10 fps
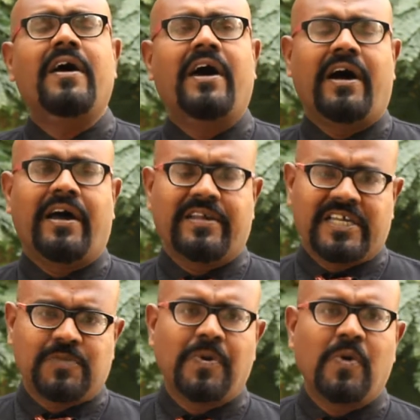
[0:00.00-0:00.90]

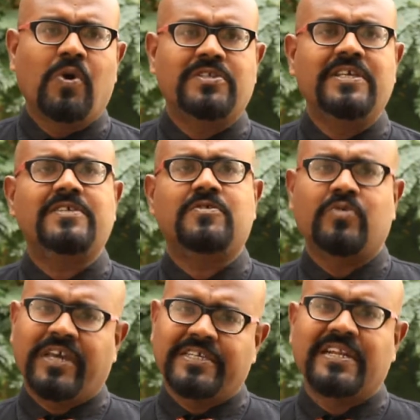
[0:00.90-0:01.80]
SPOCs to
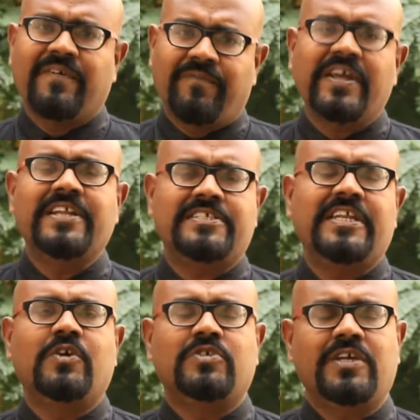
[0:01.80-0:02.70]
each and every
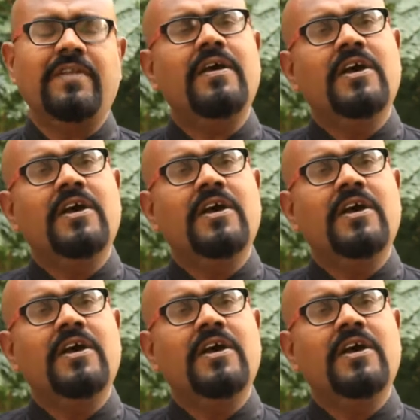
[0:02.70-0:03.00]
institution.